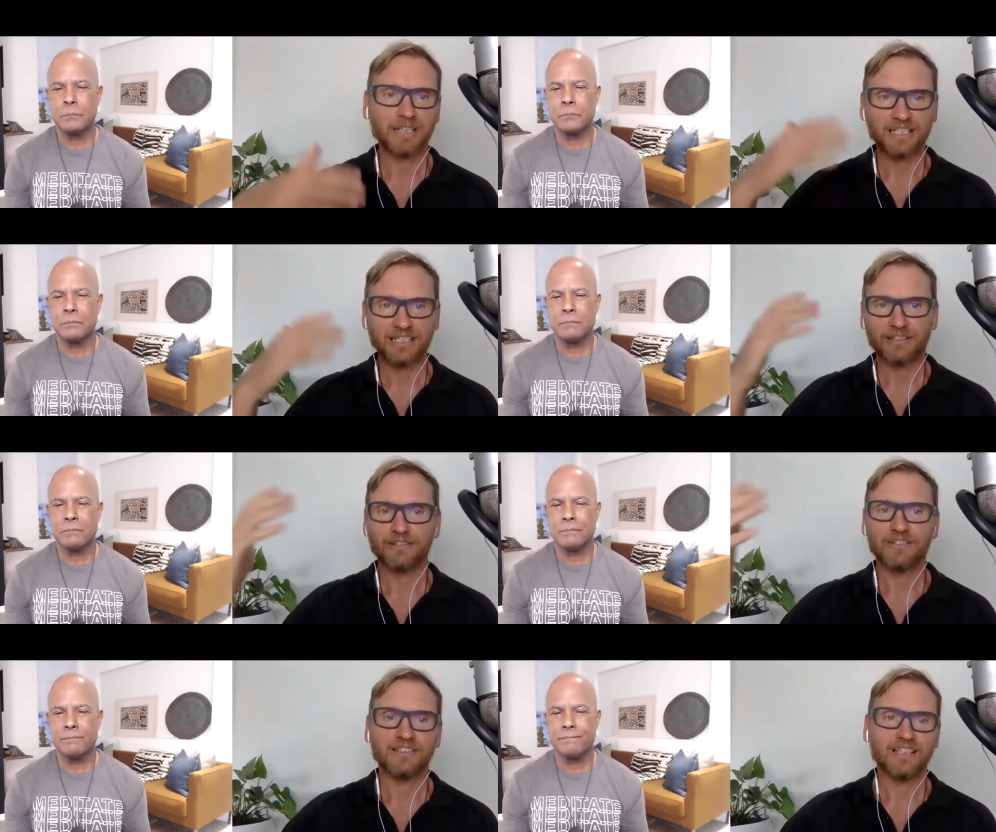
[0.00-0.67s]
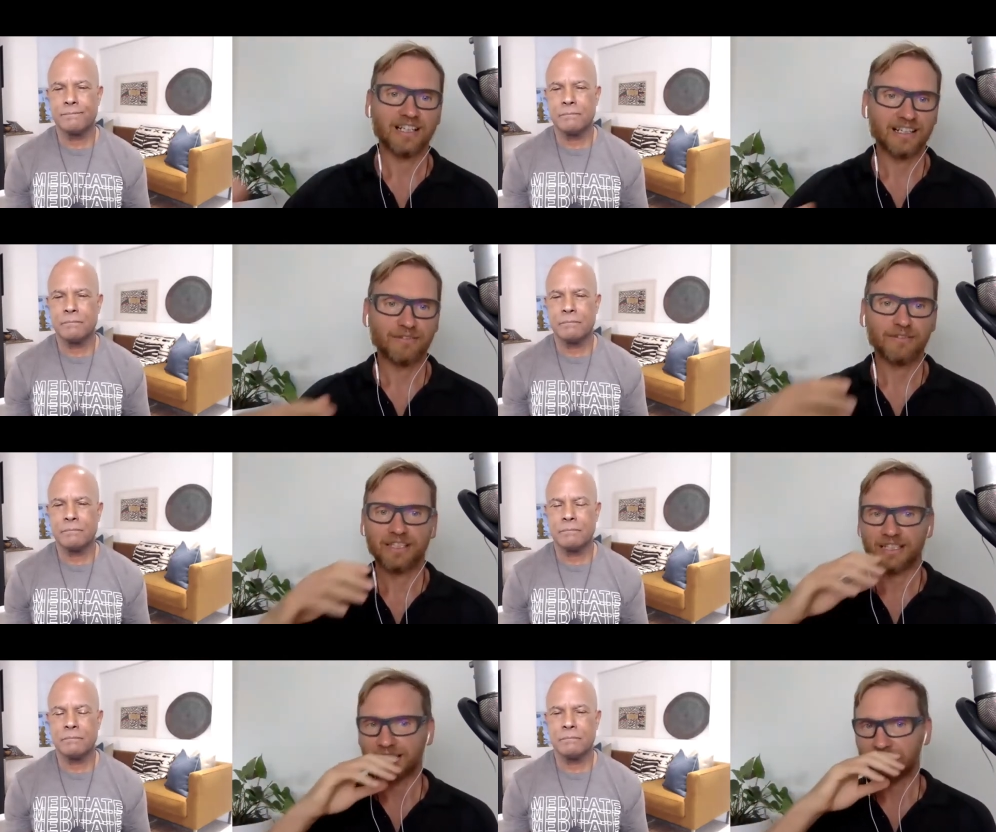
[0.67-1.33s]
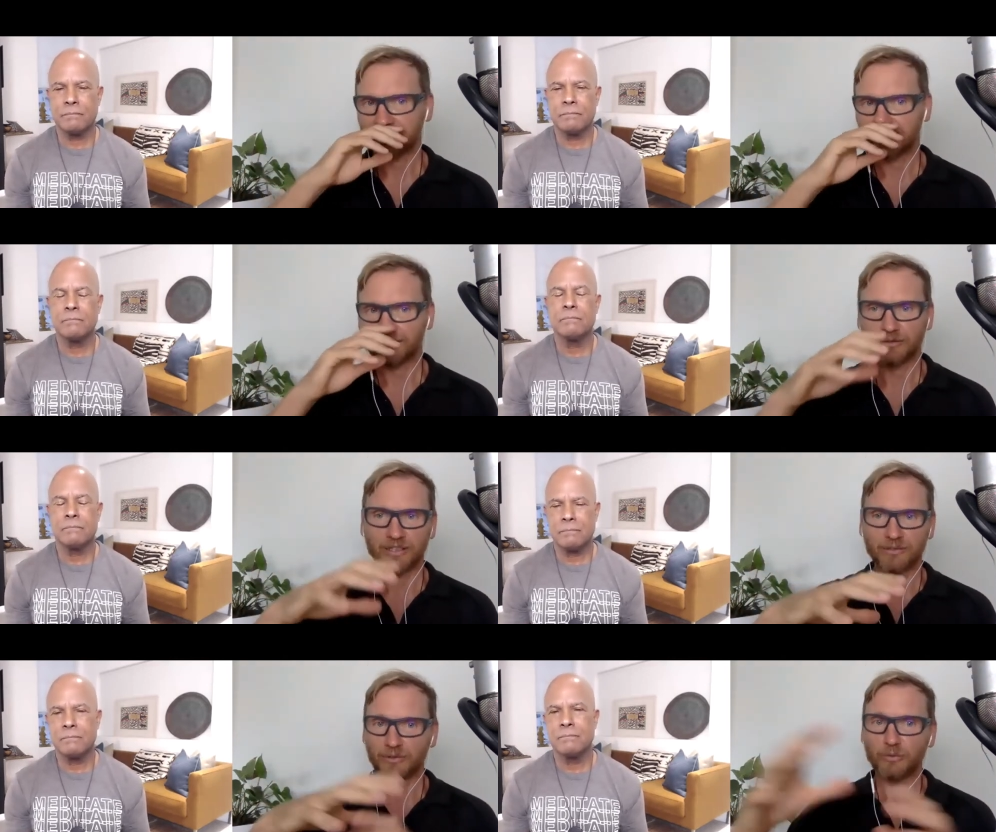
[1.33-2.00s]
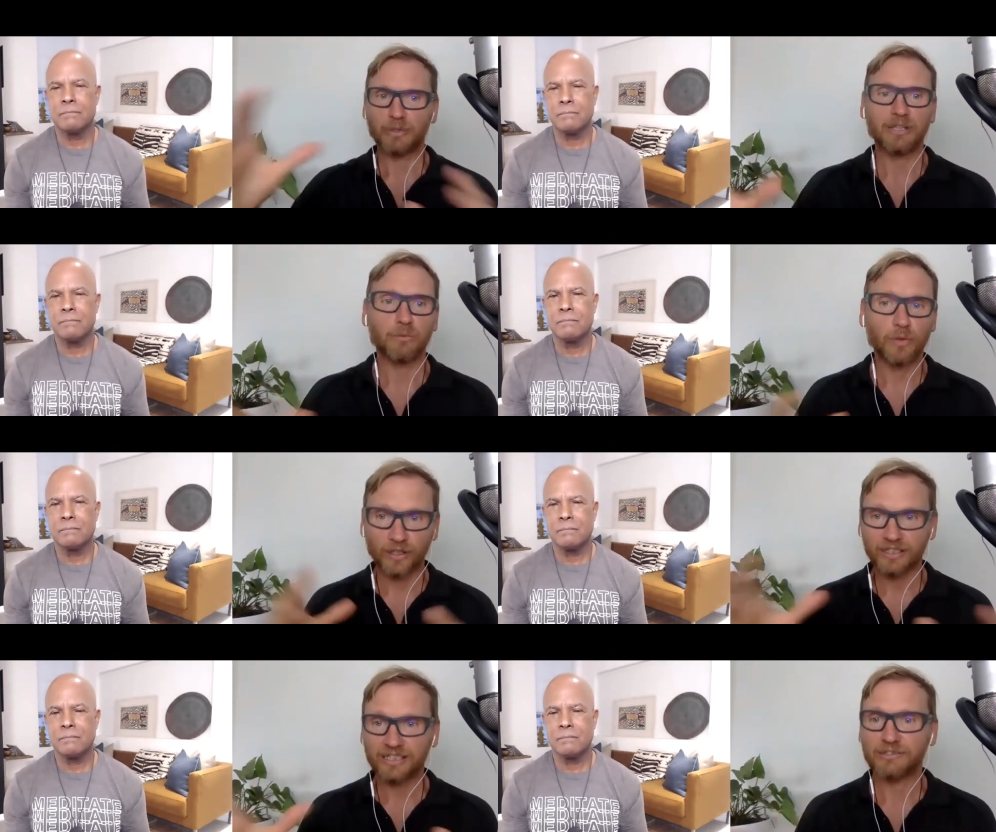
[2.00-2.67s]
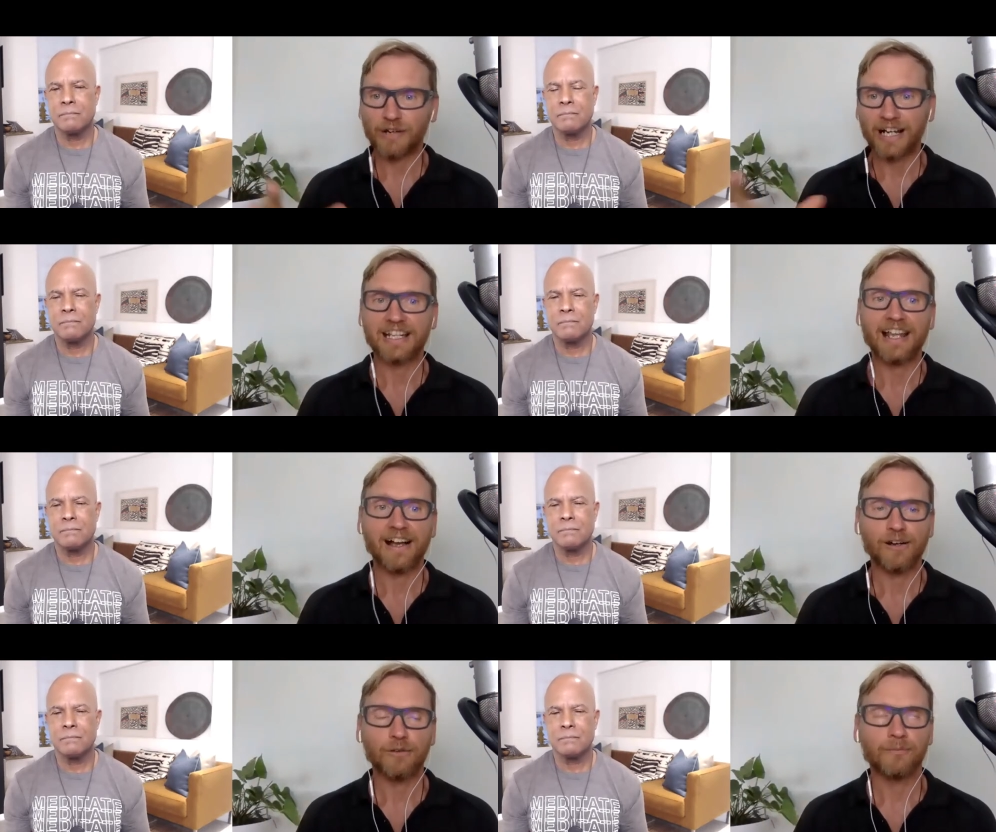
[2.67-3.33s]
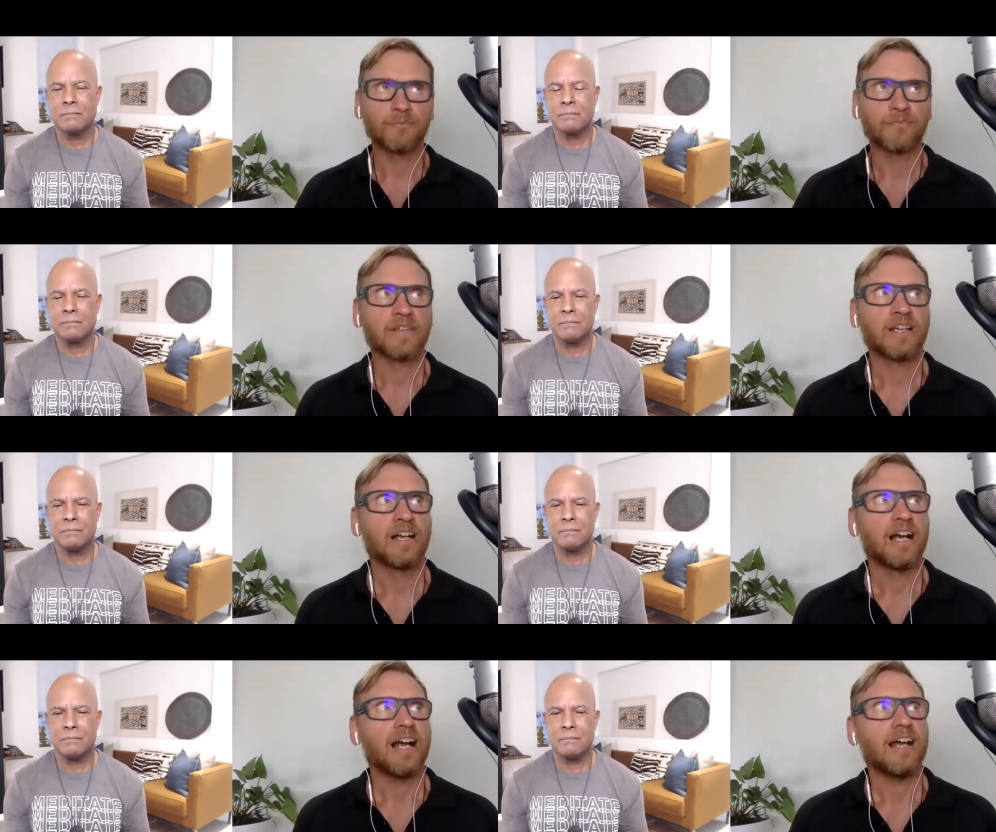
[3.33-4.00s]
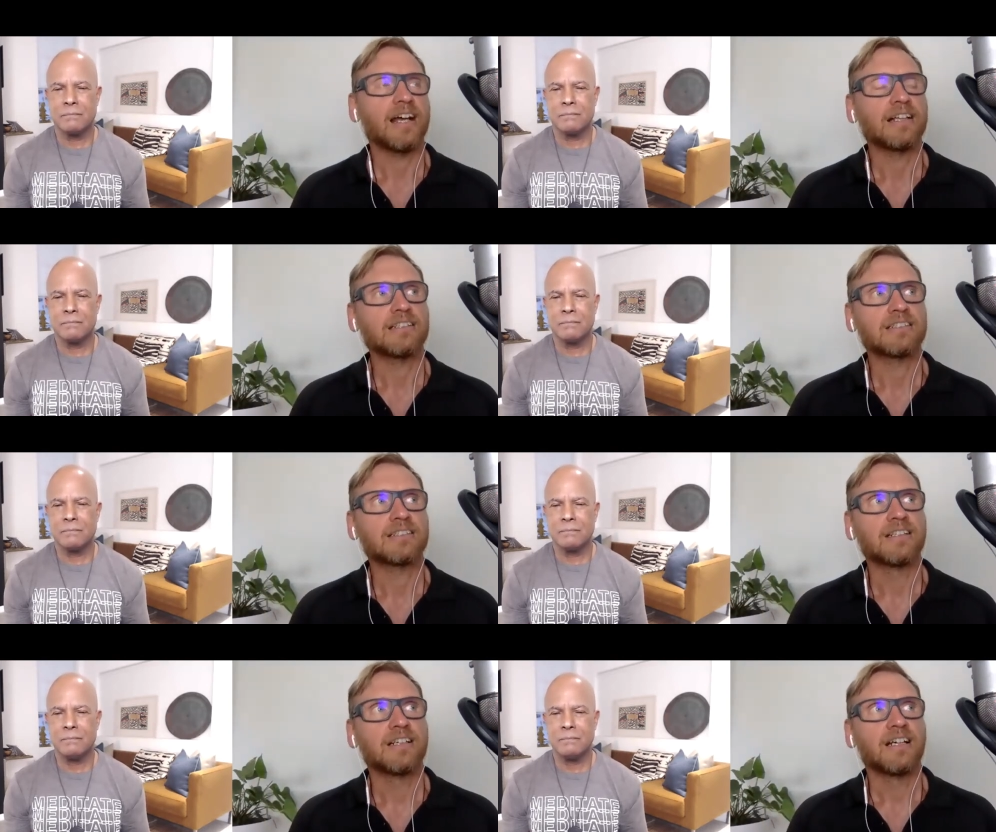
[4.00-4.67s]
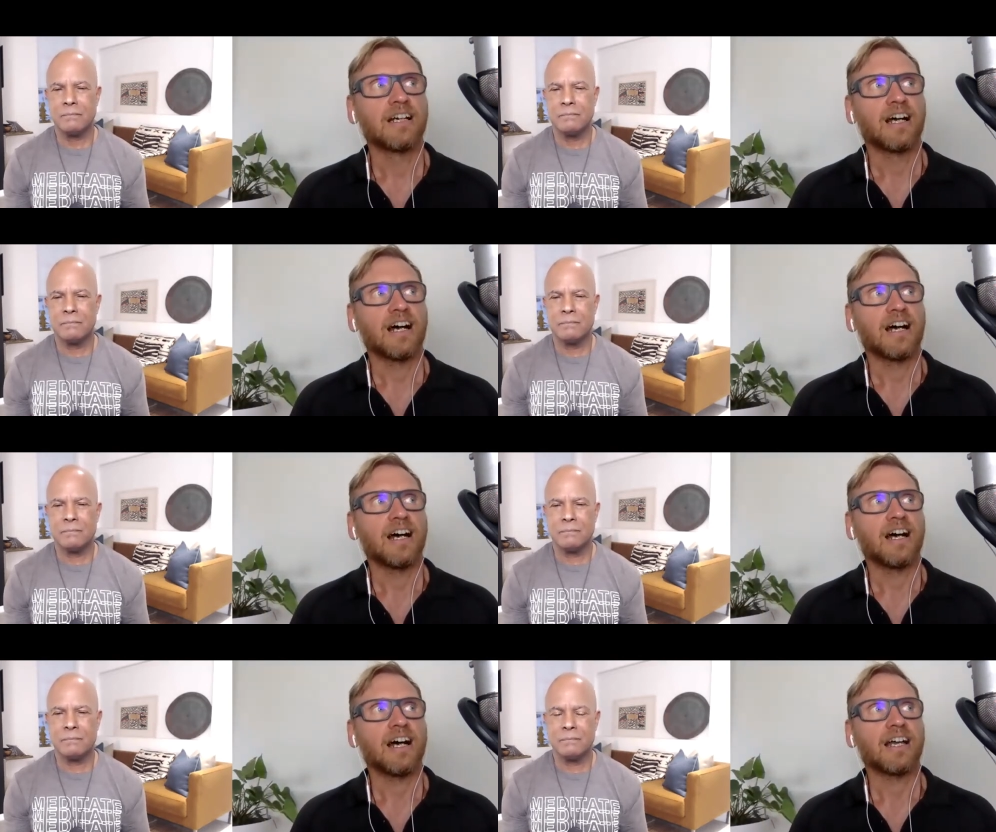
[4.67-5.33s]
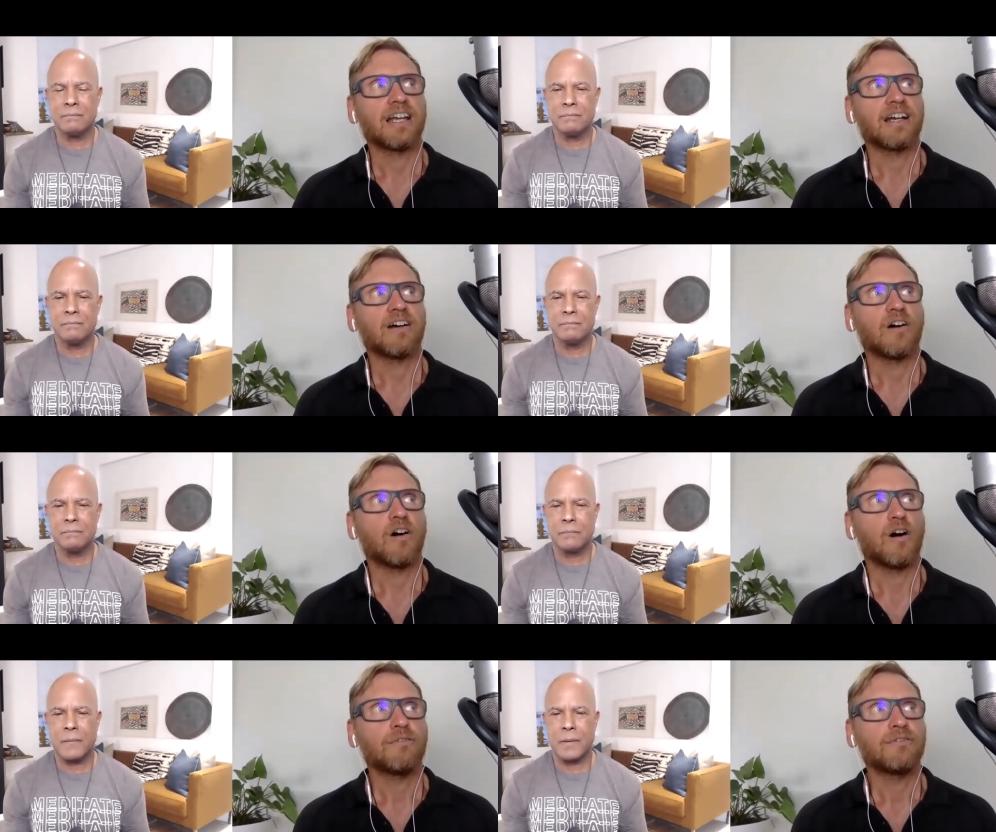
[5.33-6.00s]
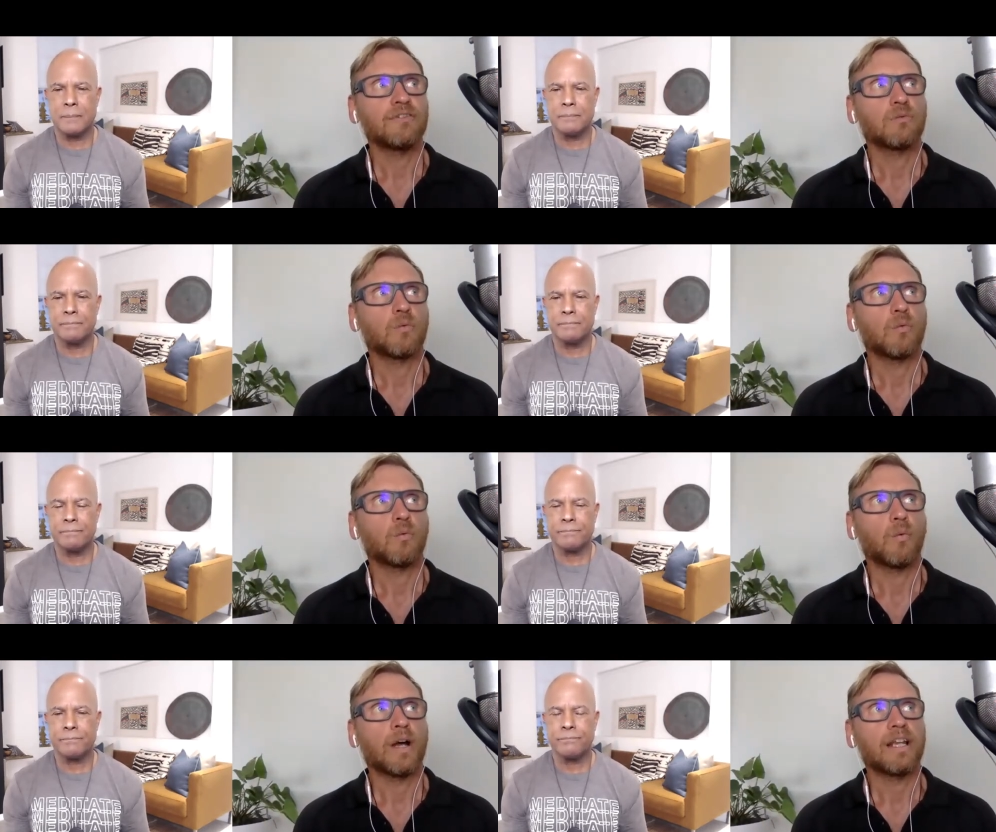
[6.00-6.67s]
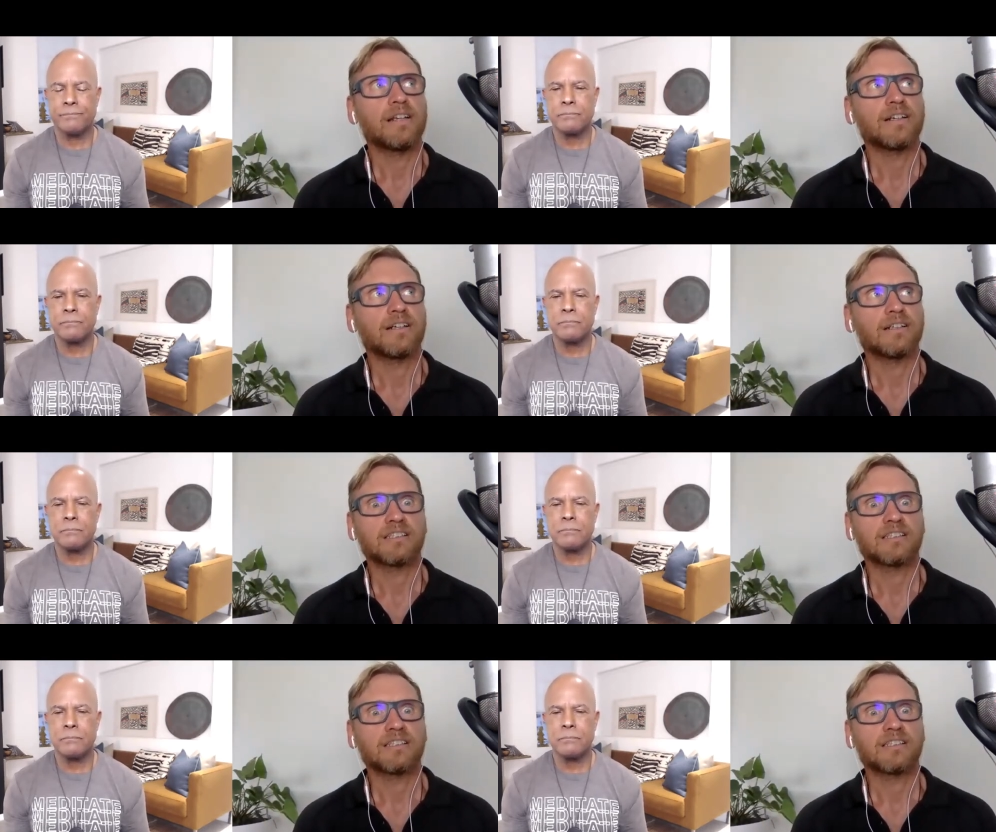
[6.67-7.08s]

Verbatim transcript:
Speaker 1: media and, and everything that the, the, the world is right now. And I often wonder,